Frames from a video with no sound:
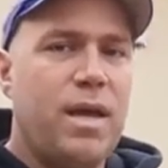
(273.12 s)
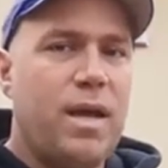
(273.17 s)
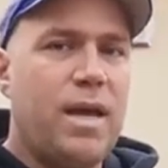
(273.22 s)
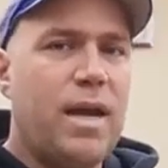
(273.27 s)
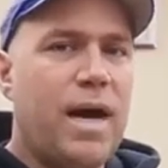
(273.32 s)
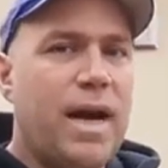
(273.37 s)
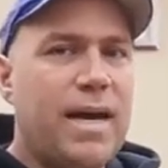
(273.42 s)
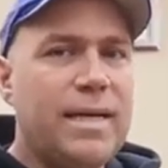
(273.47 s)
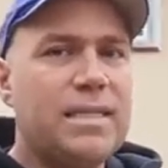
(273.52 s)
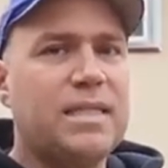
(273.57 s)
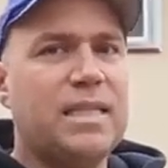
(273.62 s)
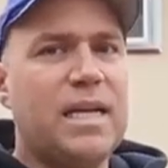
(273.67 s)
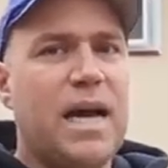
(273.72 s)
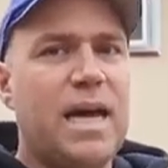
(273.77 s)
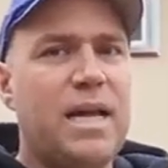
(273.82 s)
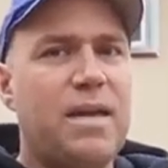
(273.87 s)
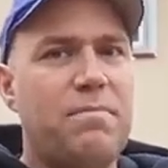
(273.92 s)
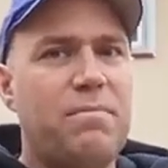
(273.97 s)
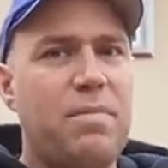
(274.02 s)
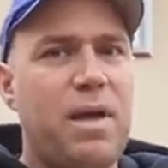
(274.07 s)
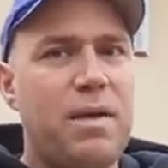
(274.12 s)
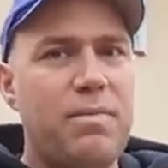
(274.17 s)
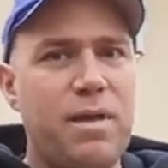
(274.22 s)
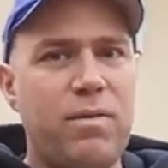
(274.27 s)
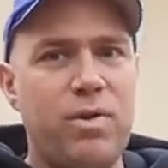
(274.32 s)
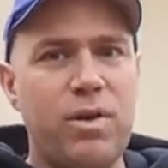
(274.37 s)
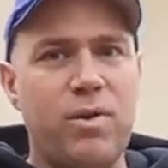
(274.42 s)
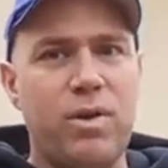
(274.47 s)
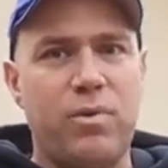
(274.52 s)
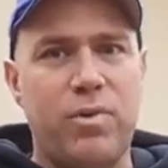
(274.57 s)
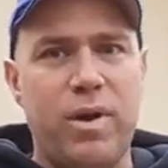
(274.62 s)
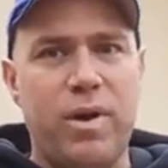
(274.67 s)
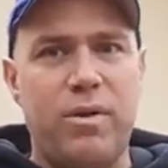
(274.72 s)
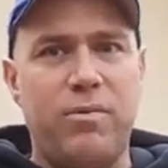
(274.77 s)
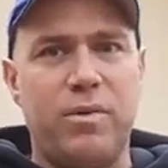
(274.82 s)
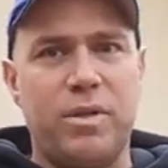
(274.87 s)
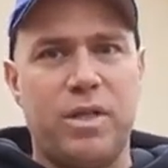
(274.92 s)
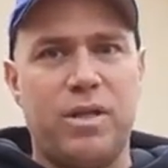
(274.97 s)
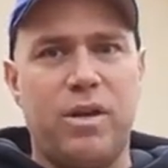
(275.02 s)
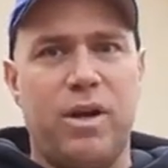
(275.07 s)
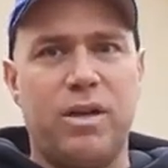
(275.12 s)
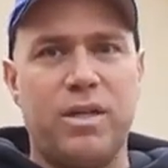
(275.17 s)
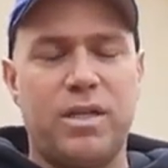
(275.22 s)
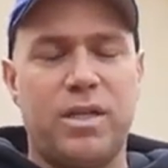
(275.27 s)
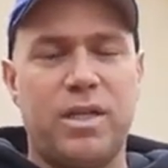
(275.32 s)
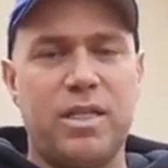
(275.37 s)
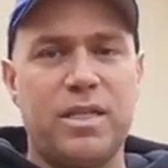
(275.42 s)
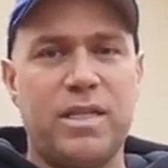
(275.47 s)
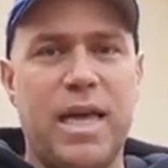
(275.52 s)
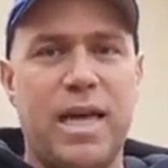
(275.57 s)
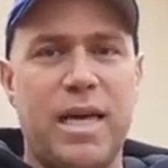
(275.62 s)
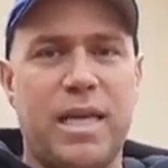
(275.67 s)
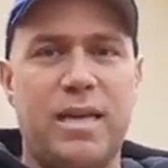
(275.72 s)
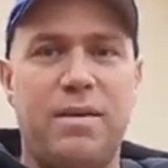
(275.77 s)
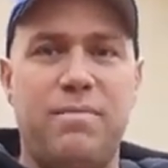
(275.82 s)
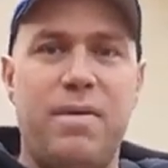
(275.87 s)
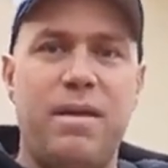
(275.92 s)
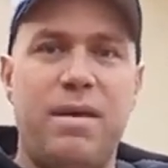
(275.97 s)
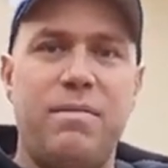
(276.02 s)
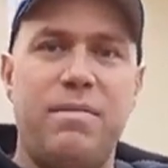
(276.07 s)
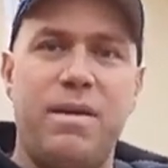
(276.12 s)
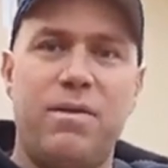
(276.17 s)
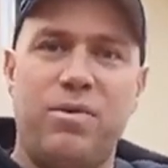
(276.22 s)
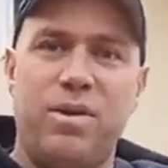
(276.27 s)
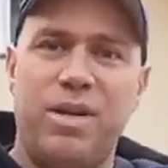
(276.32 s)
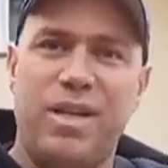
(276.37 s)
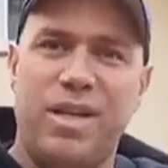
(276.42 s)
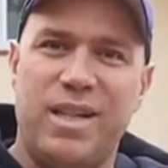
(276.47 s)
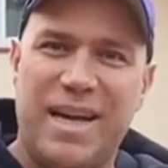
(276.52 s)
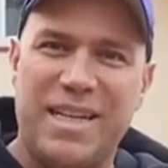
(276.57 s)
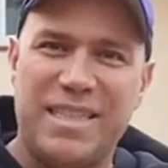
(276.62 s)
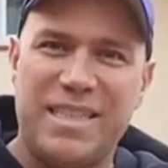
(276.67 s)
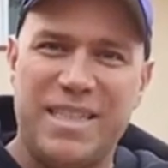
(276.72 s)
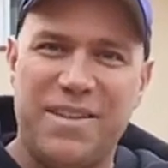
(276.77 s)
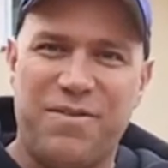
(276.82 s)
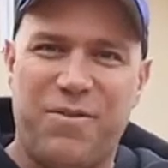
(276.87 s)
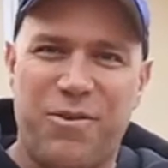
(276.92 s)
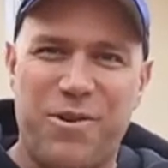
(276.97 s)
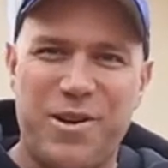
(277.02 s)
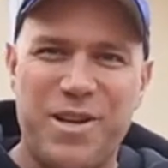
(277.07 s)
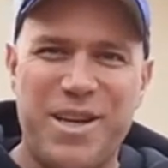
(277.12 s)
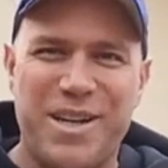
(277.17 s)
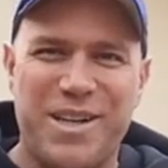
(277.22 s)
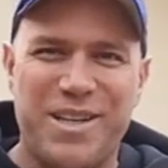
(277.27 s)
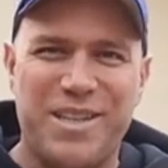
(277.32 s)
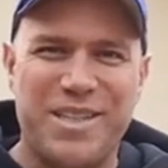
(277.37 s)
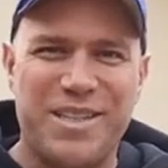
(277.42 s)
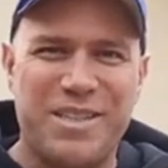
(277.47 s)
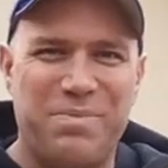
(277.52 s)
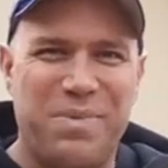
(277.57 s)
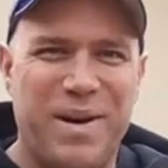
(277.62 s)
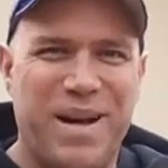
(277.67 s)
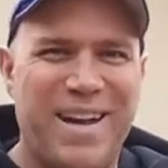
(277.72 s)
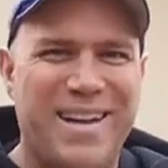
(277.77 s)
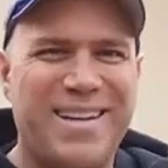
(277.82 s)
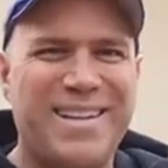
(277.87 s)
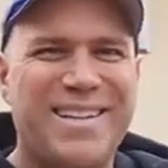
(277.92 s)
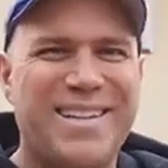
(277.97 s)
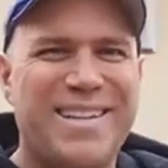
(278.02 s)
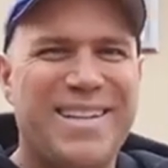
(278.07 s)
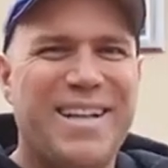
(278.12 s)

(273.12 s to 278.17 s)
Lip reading: In hindsight, maybe if we would have went with an architect, and maybe it wouldn't have lasted 4 years, but